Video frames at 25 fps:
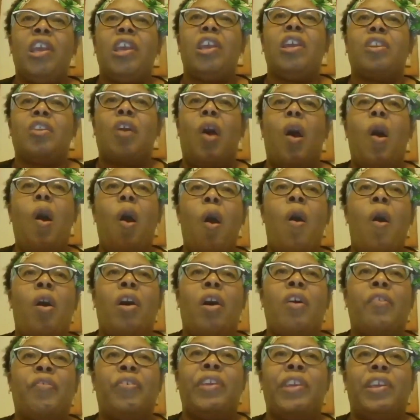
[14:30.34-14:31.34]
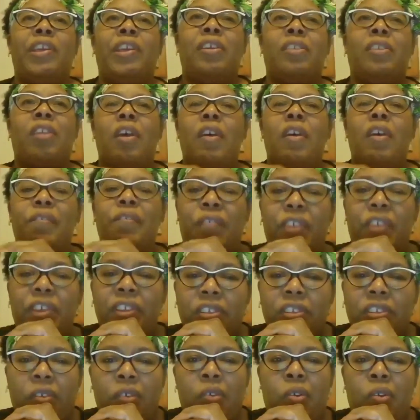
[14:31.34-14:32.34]
in awe of his
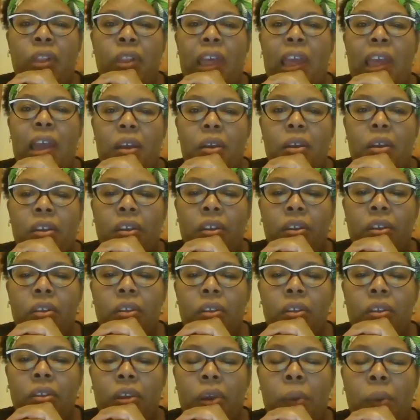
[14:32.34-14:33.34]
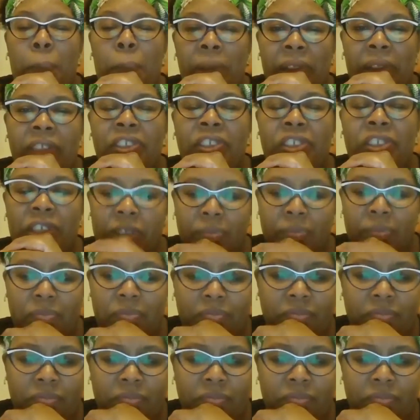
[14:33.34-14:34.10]
physical ability.